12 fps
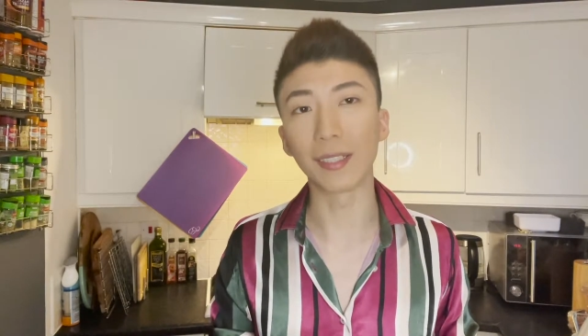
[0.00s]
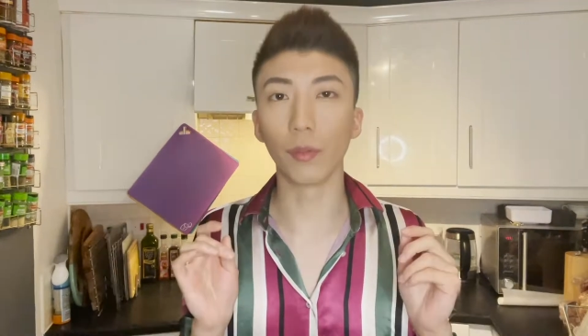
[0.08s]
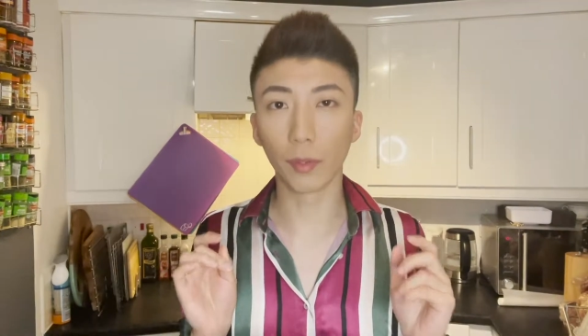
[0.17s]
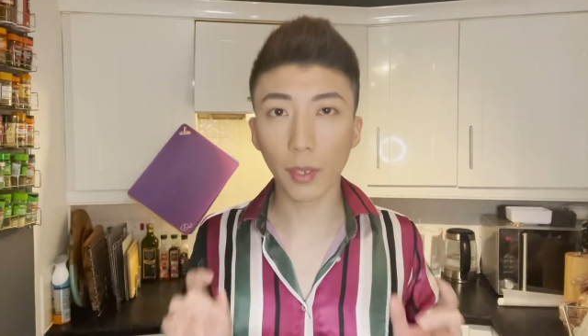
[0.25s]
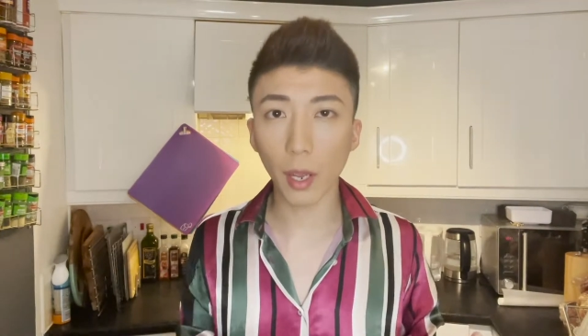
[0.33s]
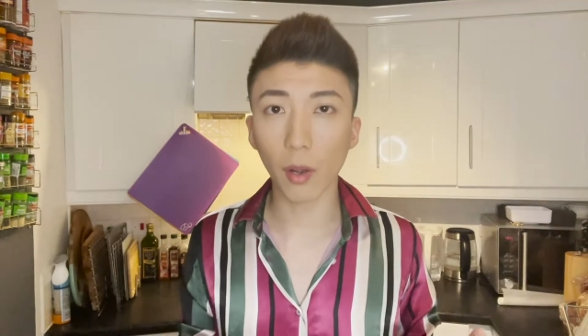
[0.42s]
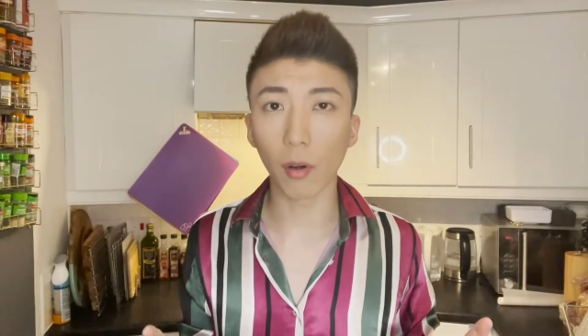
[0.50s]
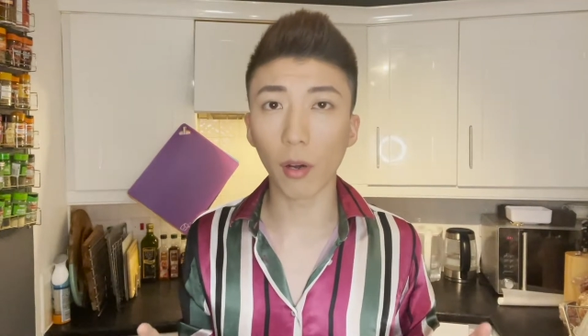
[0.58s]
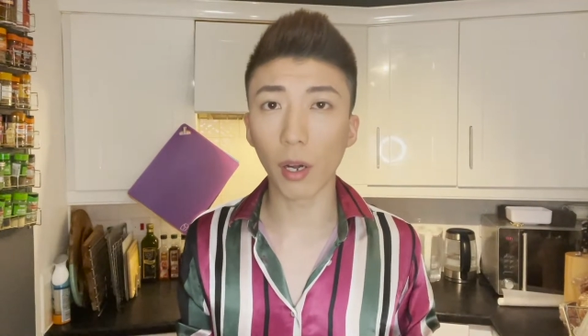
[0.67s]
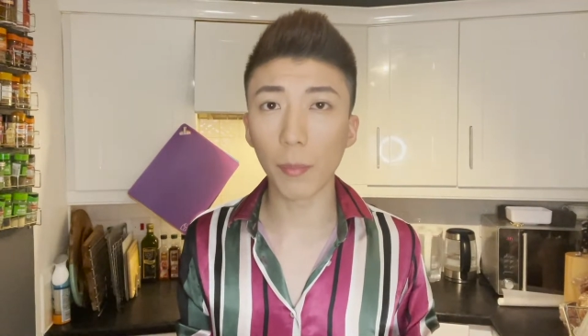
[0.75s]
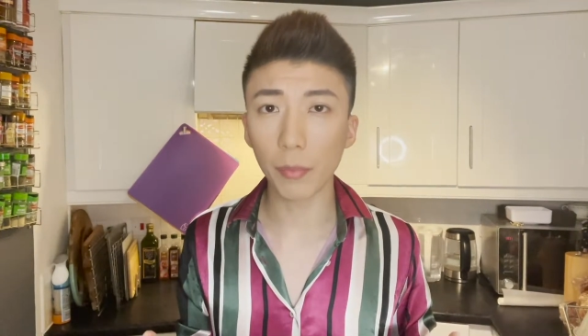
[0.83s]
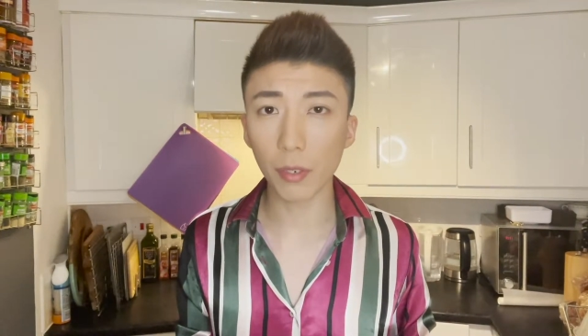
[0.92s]
Now
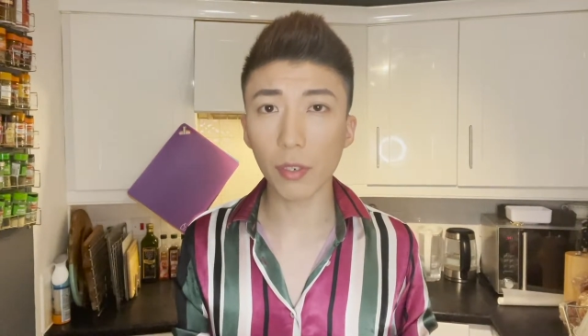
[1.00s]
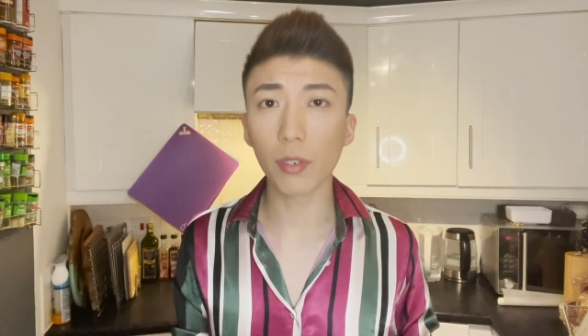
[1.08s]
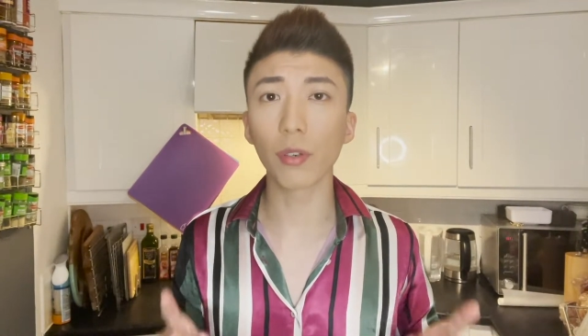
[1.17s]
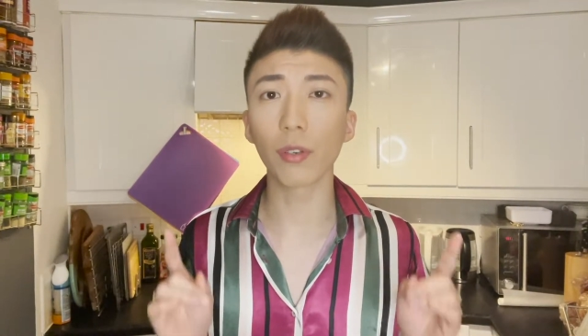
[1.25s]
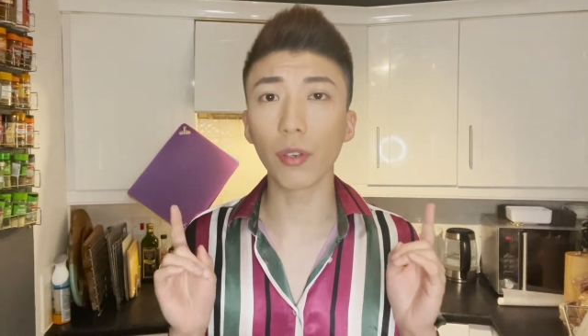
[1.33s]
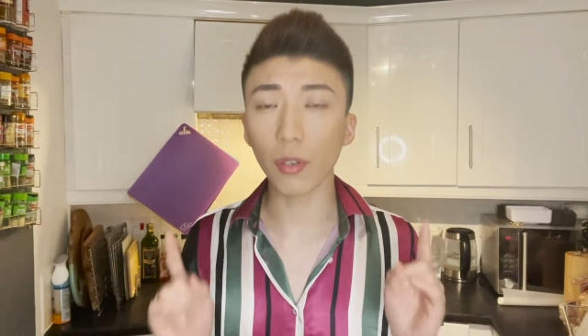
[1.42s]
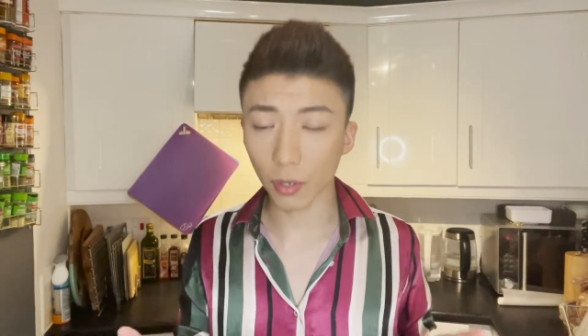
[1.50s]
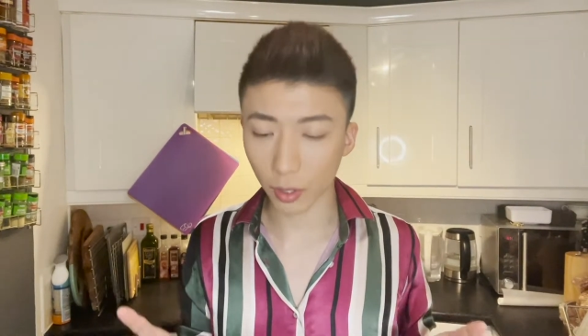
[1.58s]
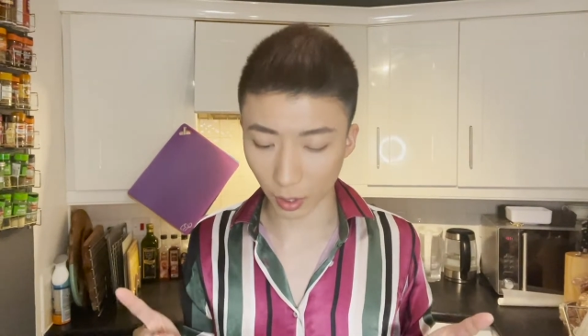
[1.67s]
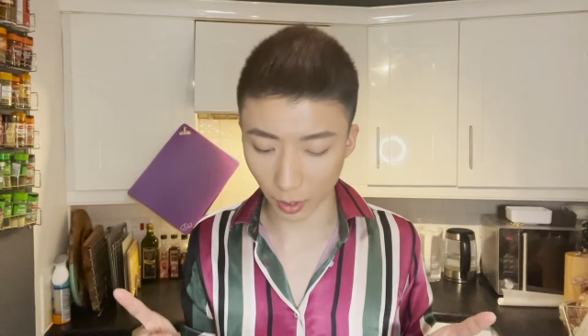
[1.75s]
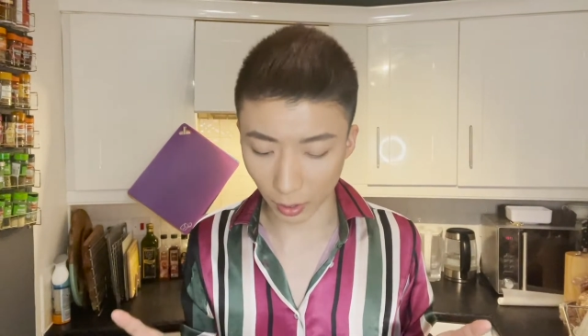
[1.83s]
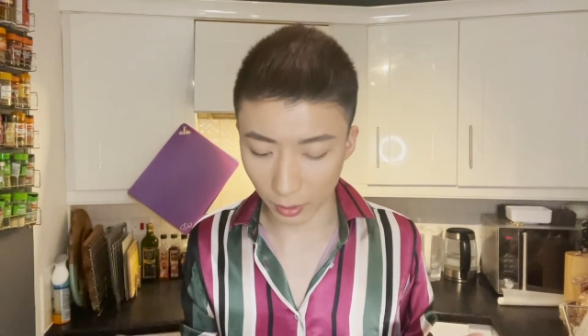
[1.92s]
I'm going to show you
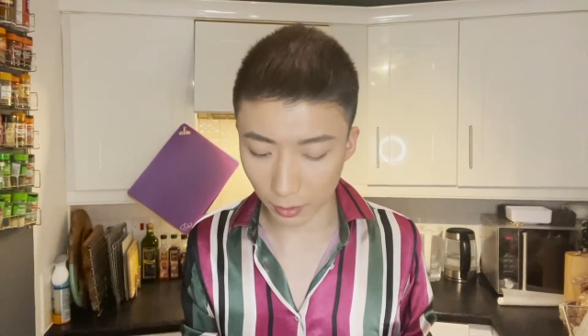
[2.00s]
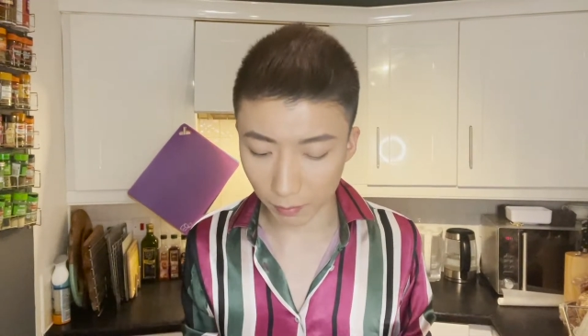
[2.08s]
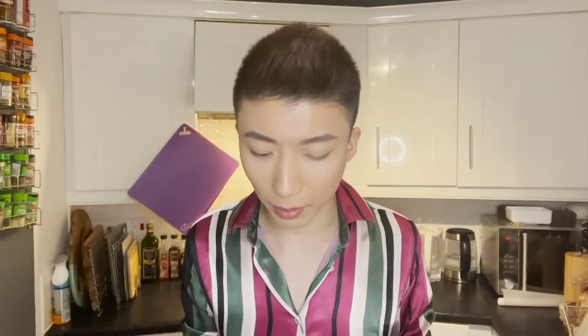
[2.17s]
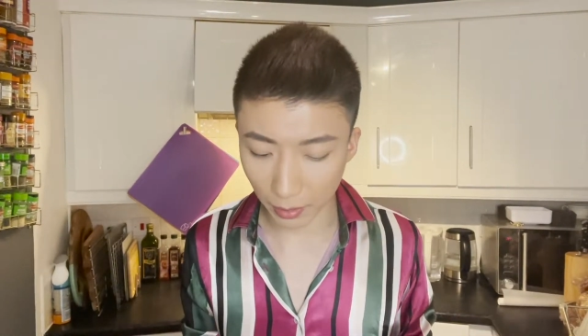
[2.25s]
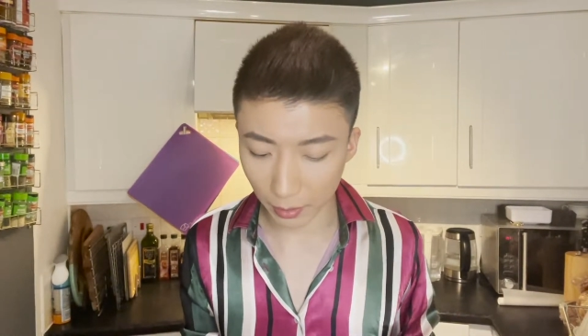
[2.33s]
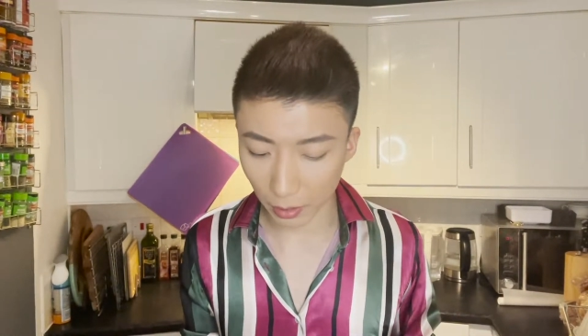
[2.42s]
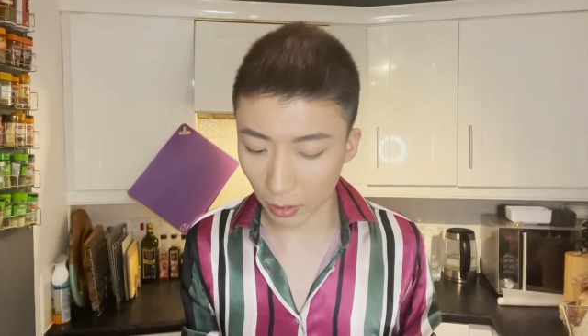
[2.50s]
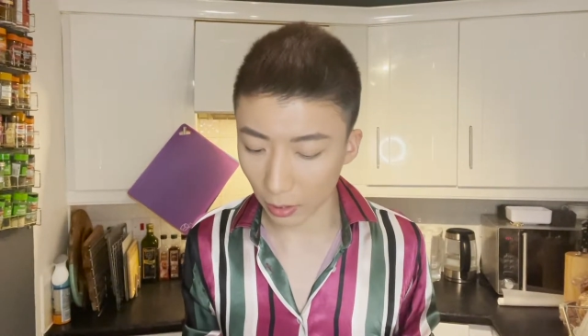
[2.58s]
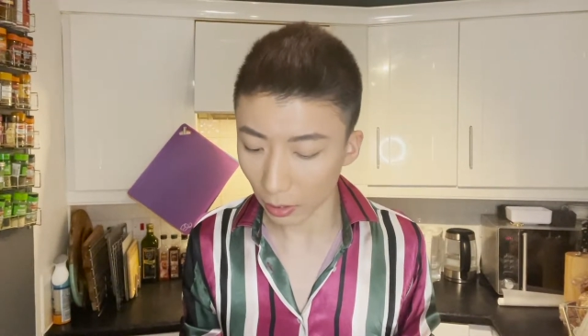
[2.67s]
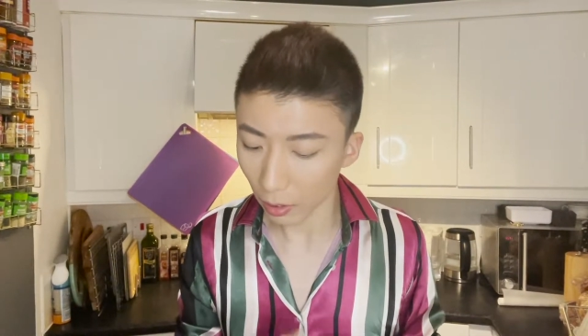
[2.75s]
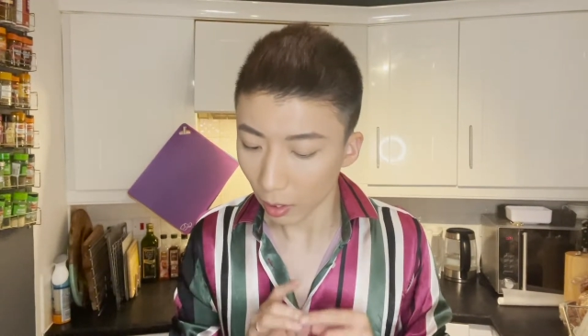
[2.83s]
guys make the